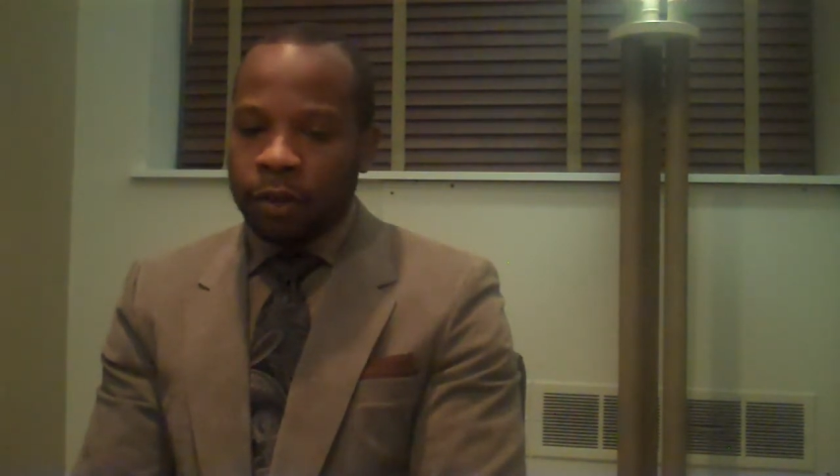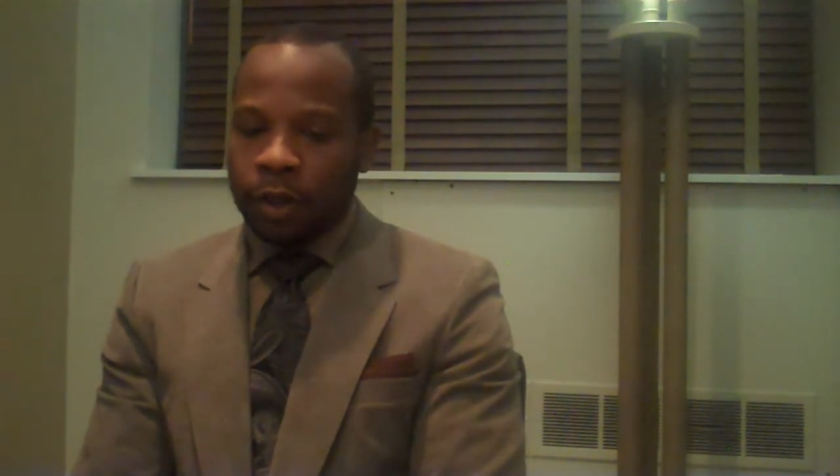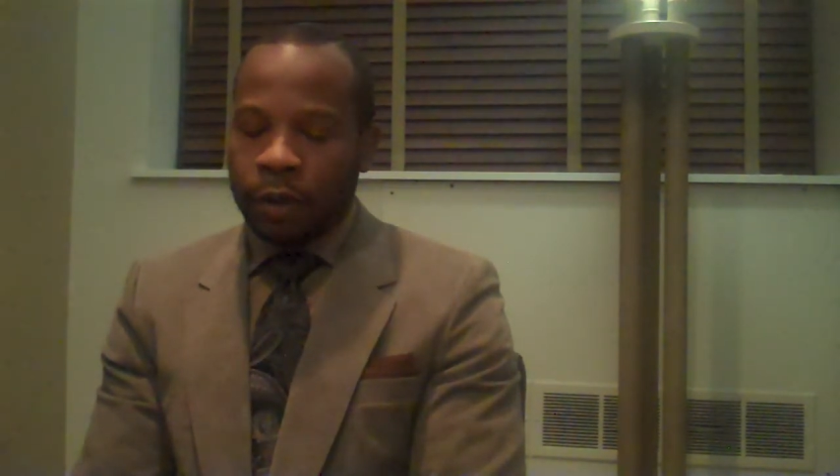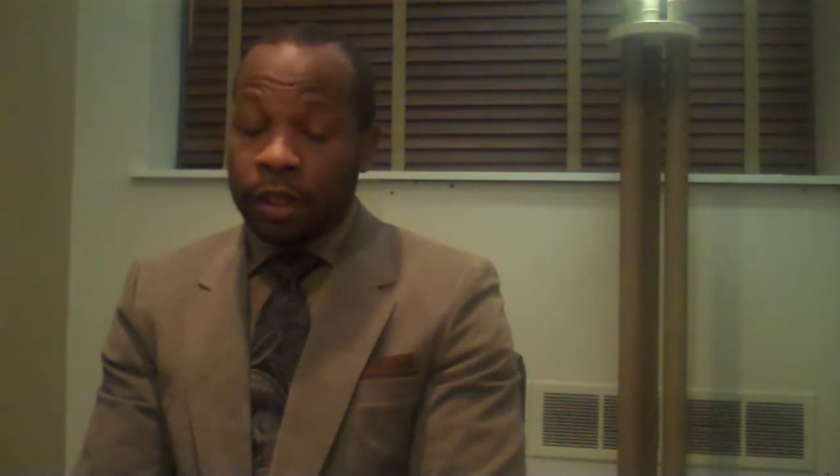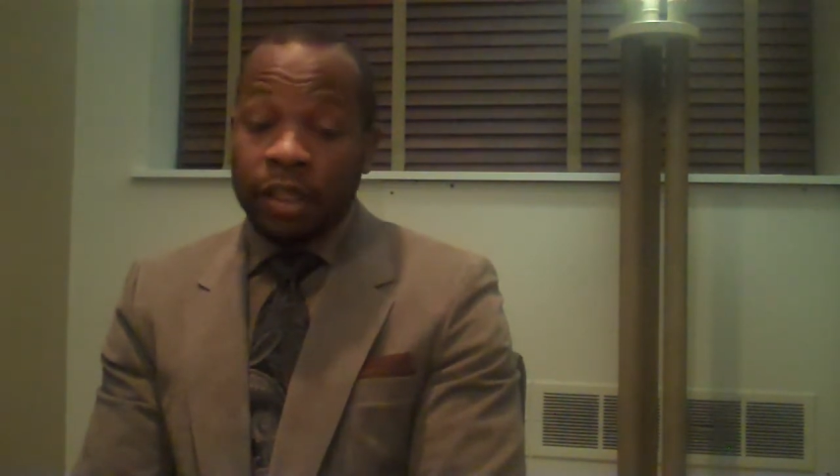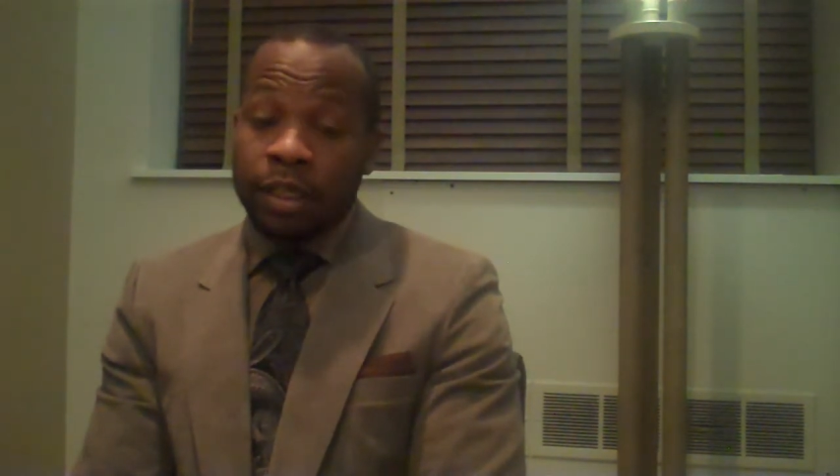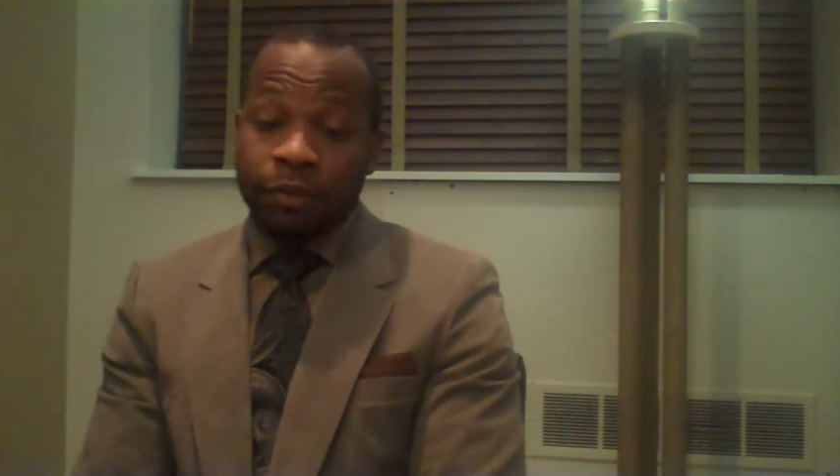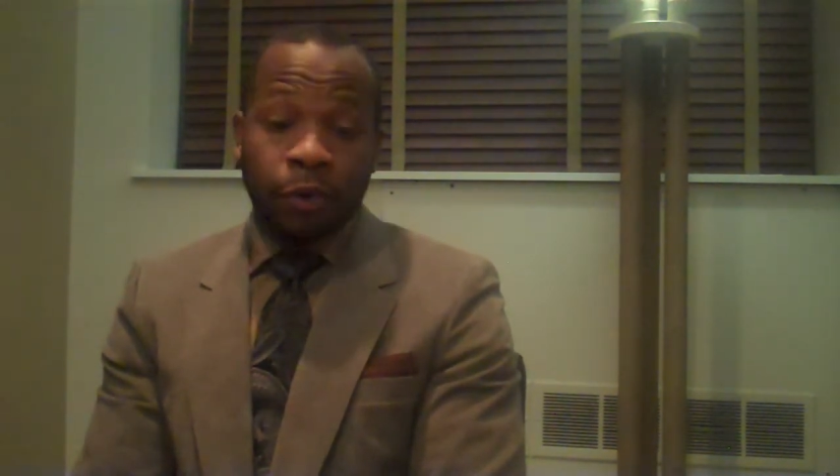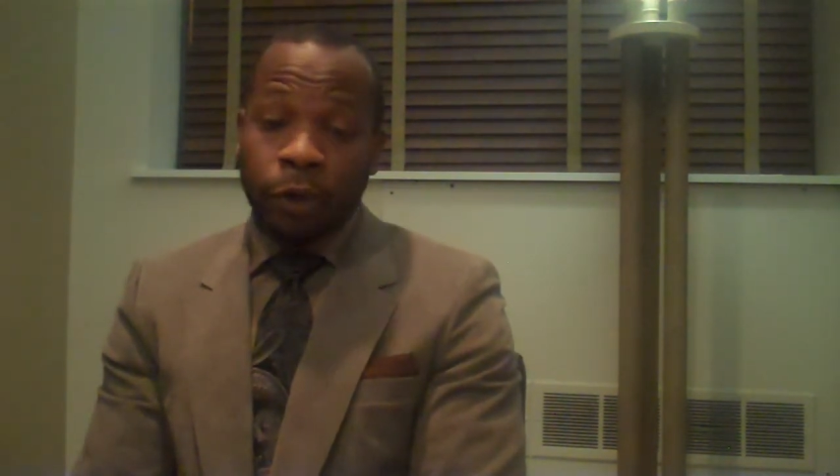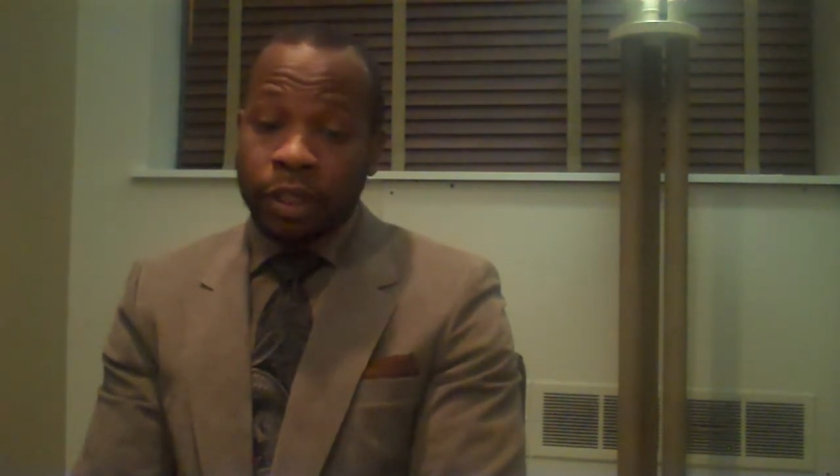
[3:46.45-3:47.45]
I looked
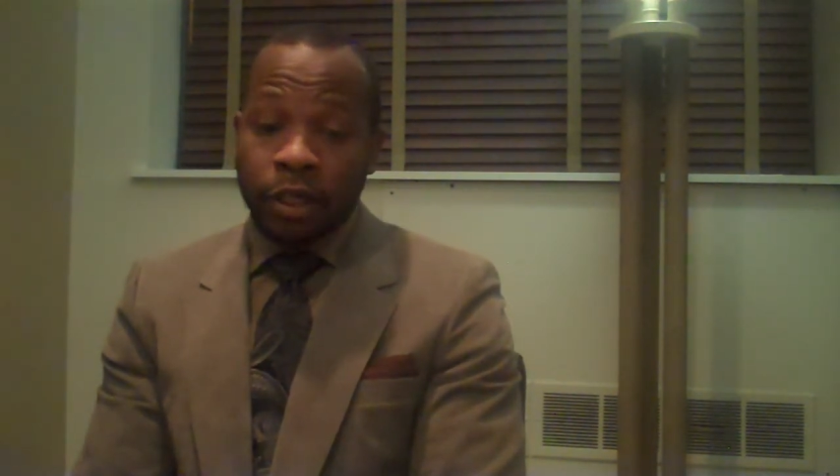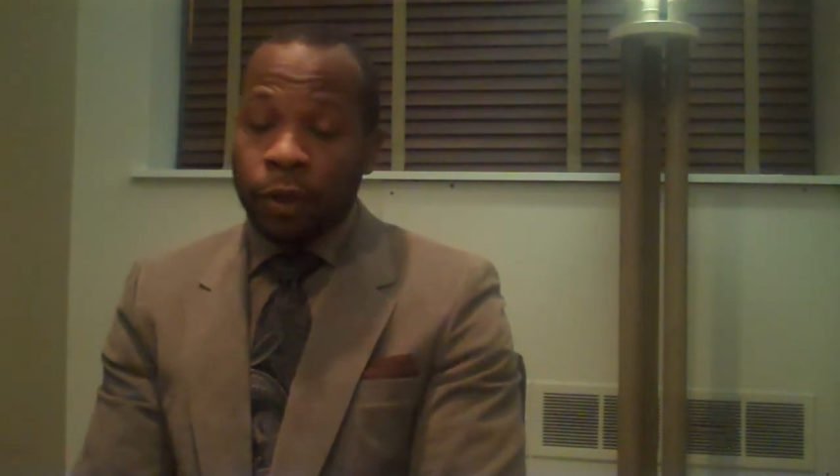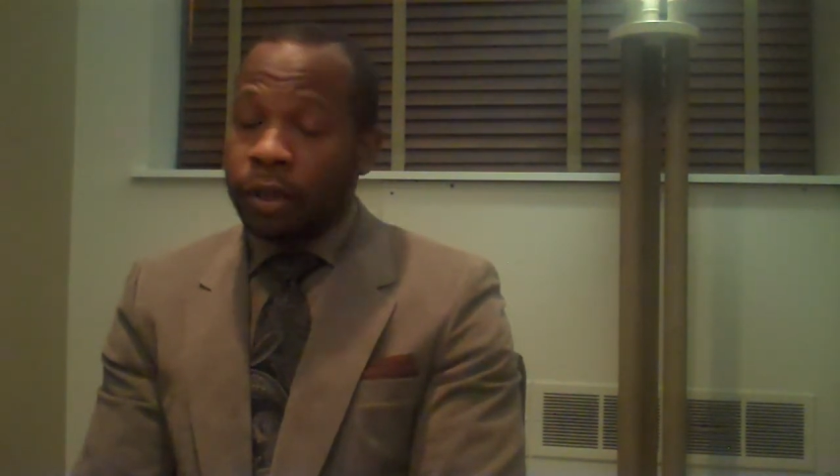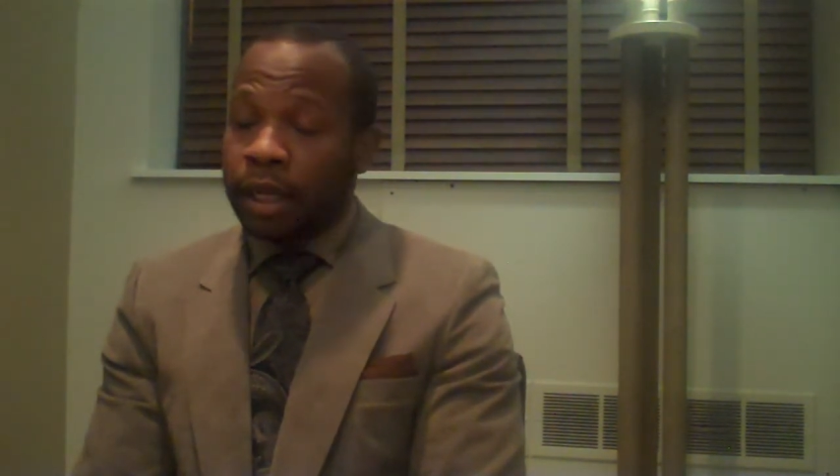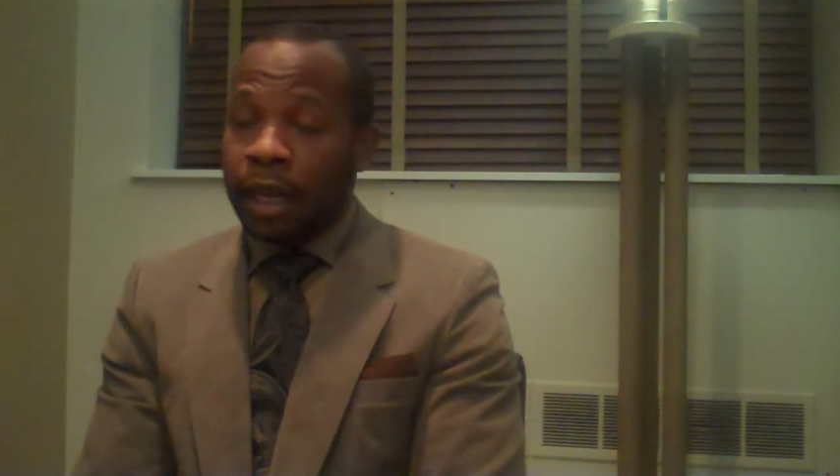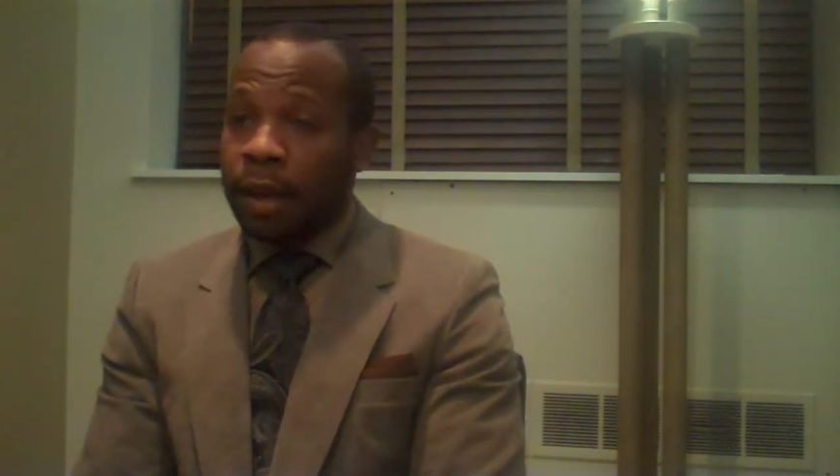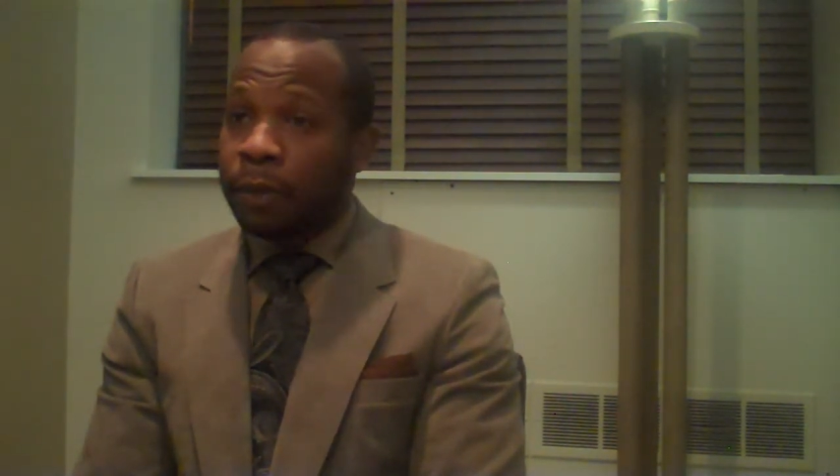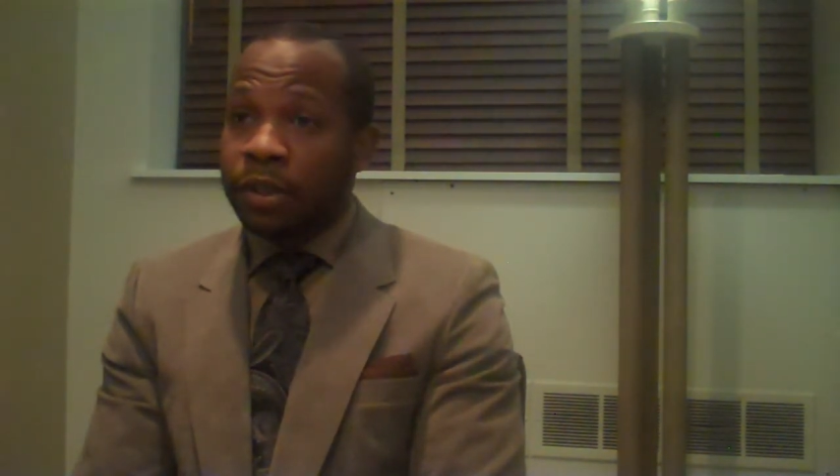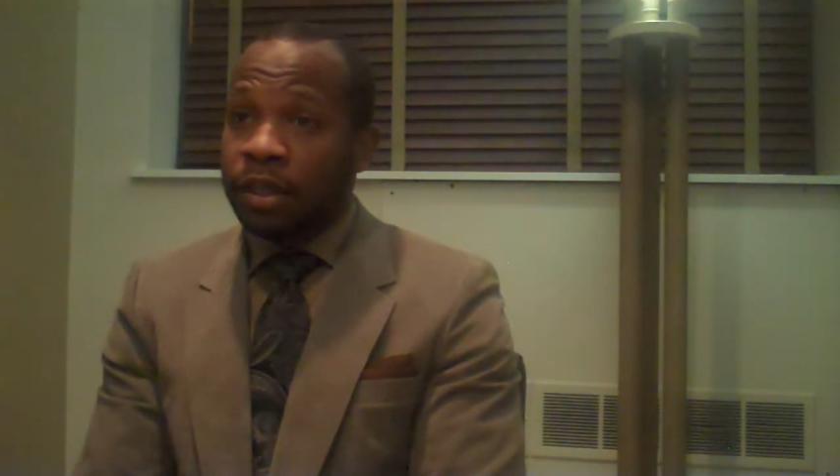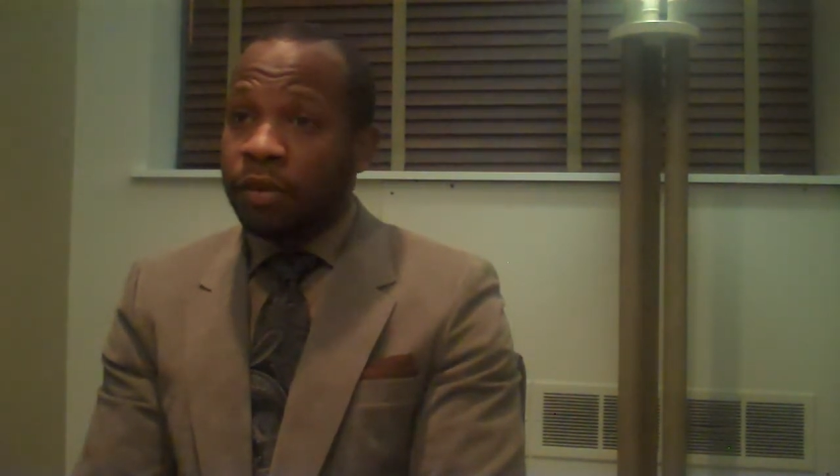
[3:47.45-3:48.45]
forward to going to
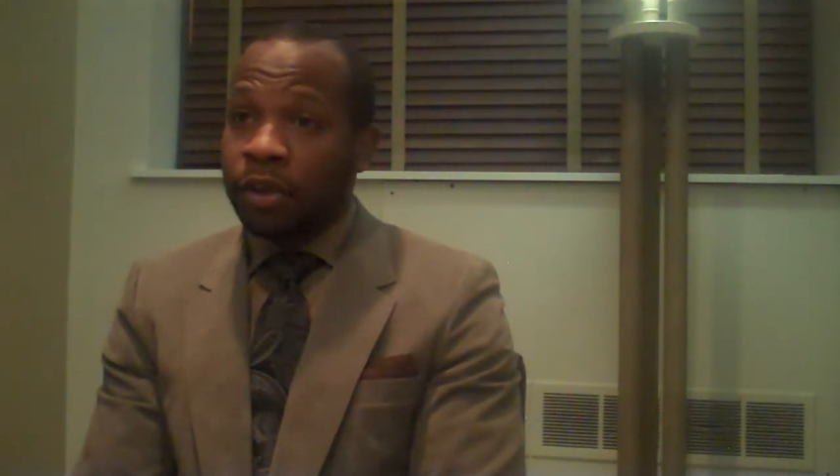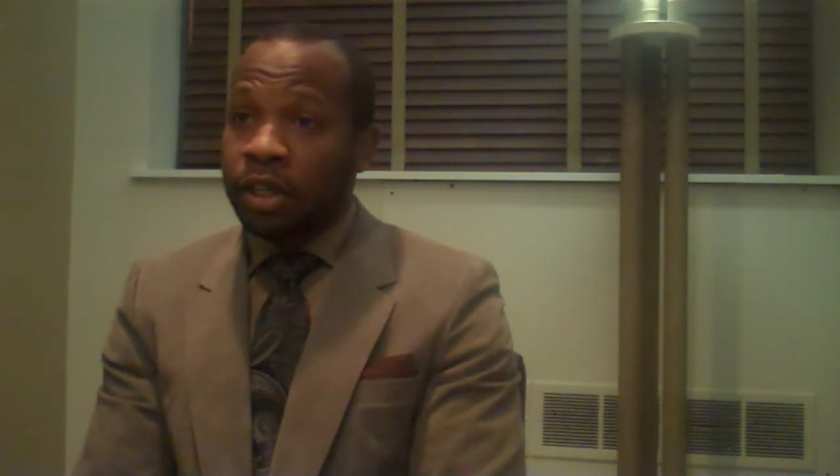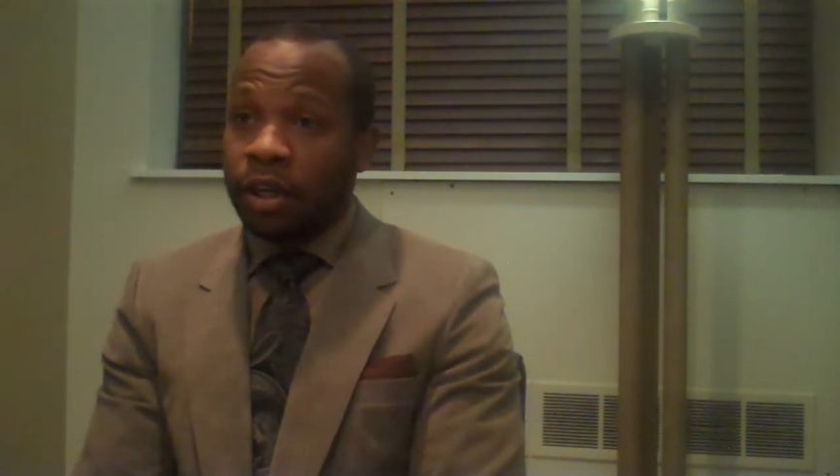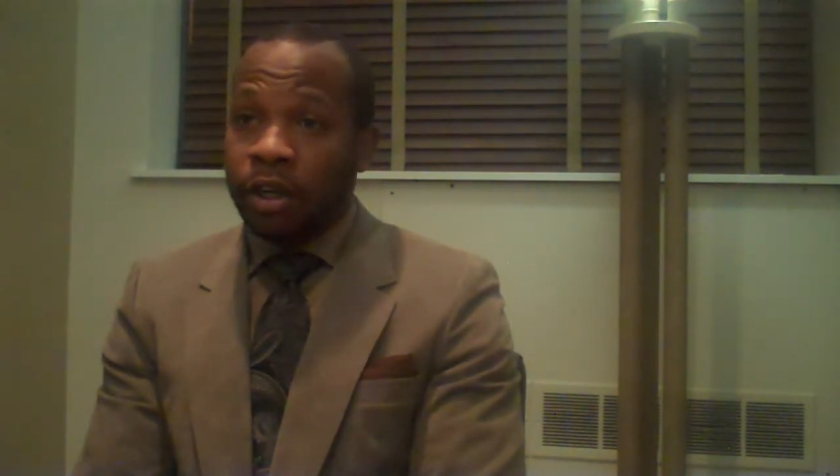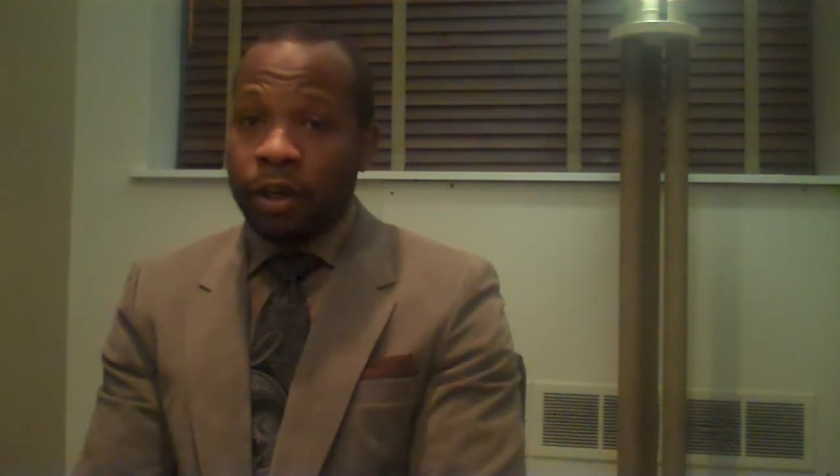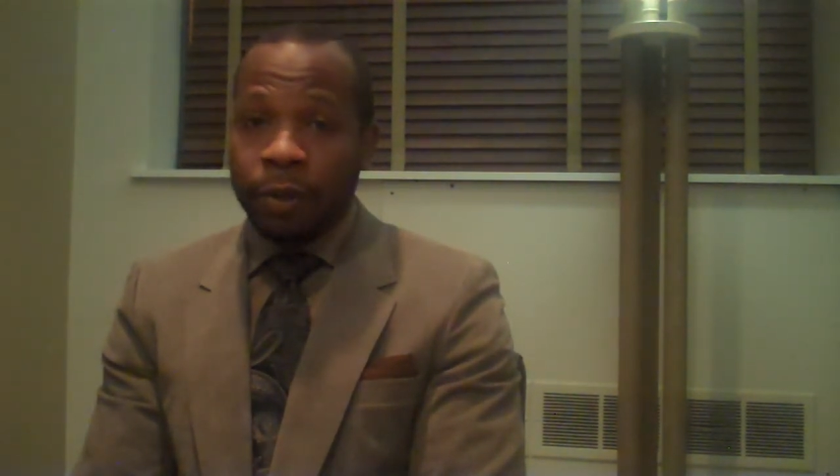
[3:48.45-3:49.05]
campus every year.